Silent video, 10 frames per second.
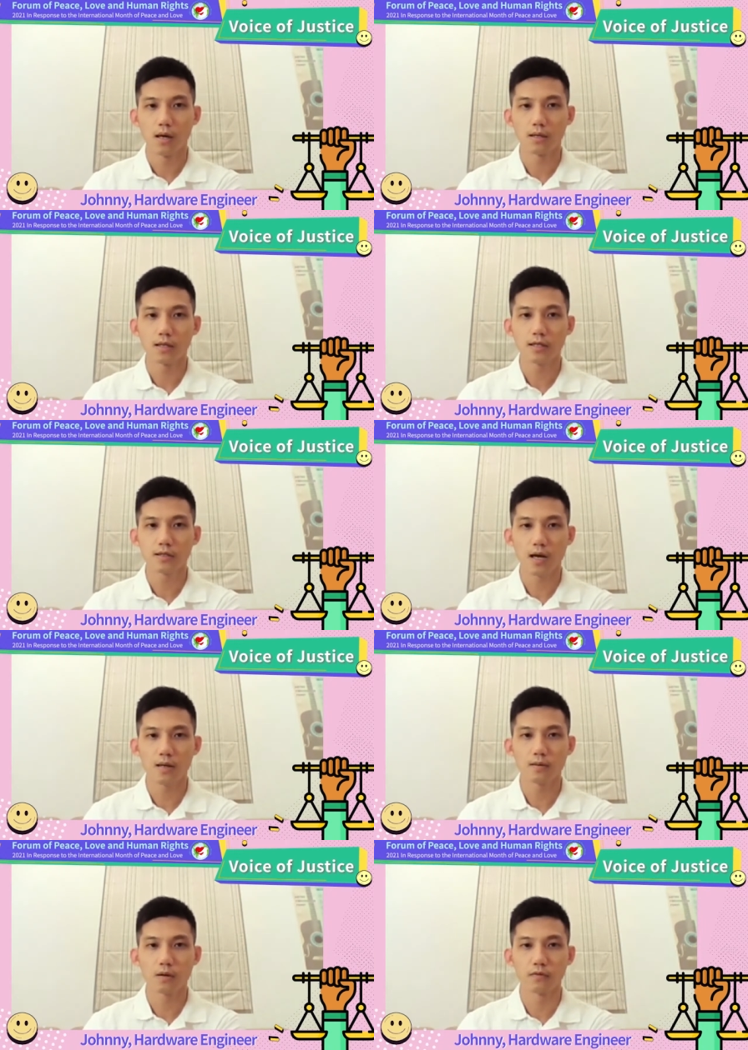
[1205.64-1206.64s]
At that
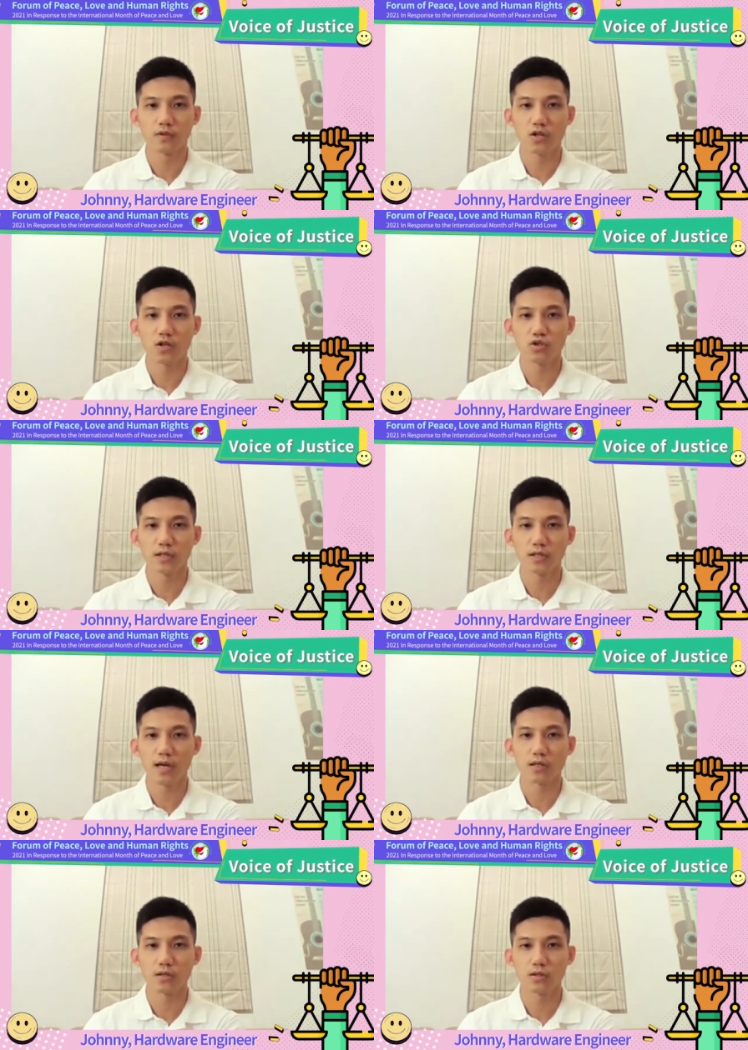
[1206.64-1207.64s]
time of Tai Ji Men
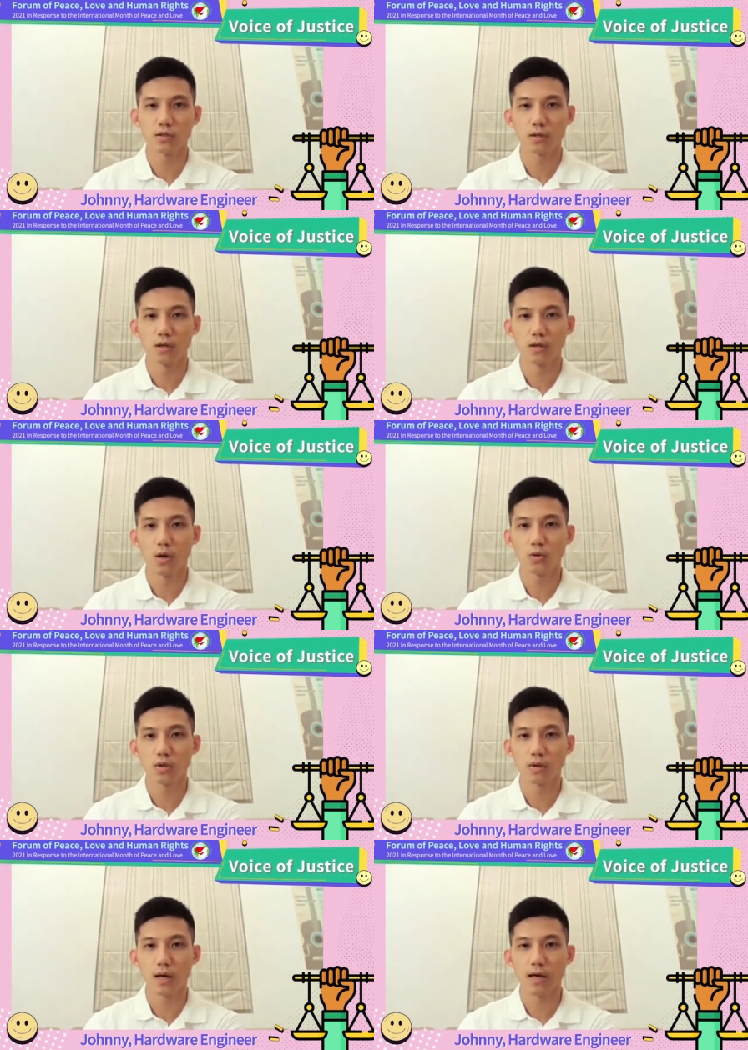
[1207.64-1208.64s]
case,
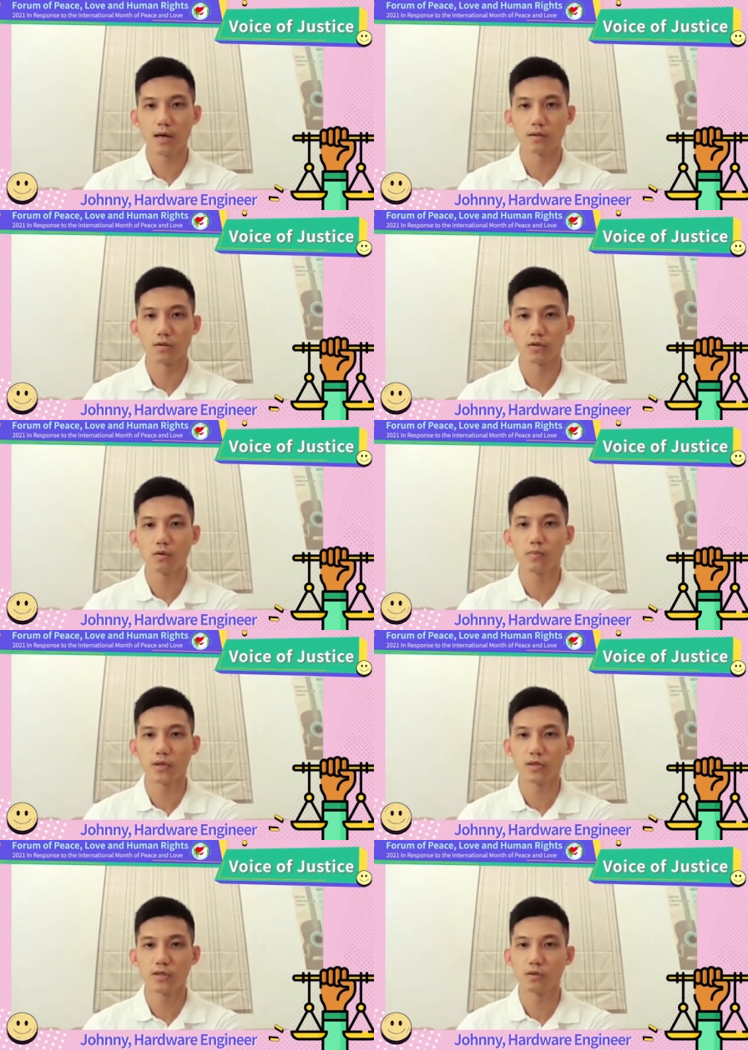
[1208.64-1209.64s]
although I had no
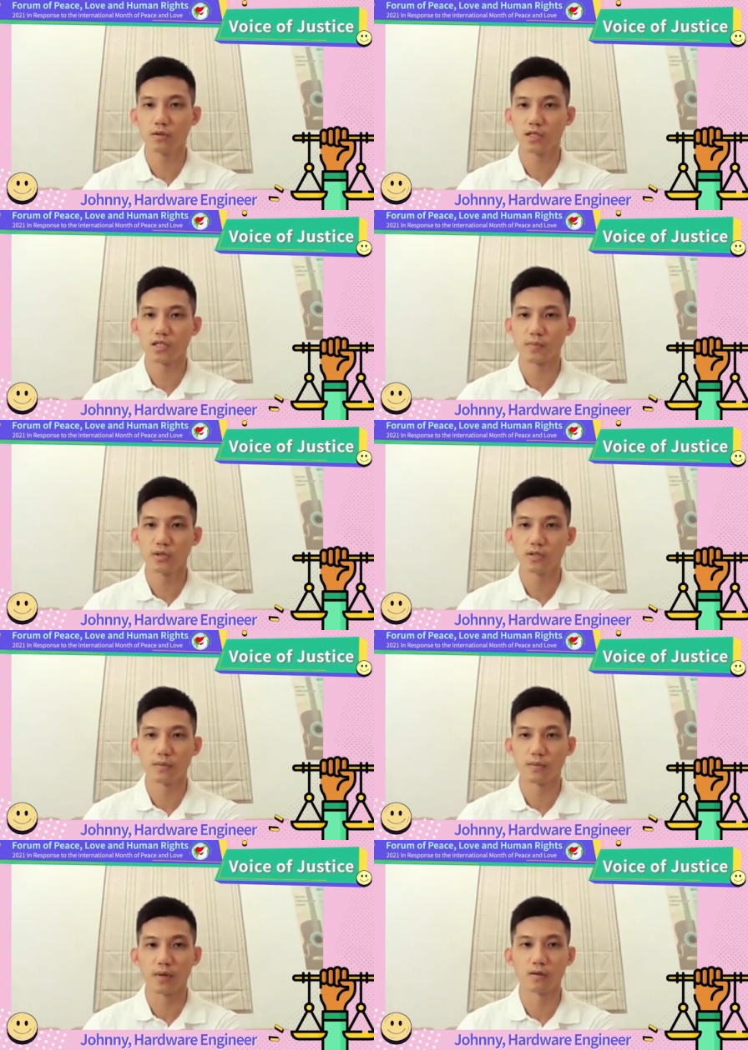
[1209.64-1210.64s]
personal
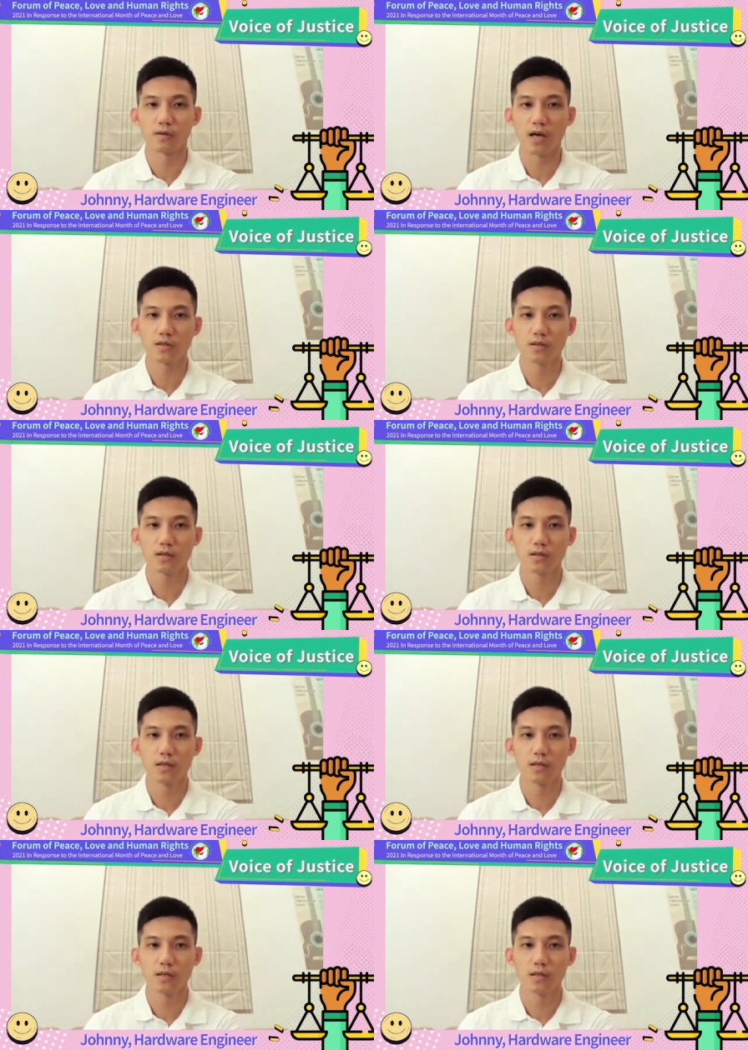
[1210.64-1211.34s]
experience about that,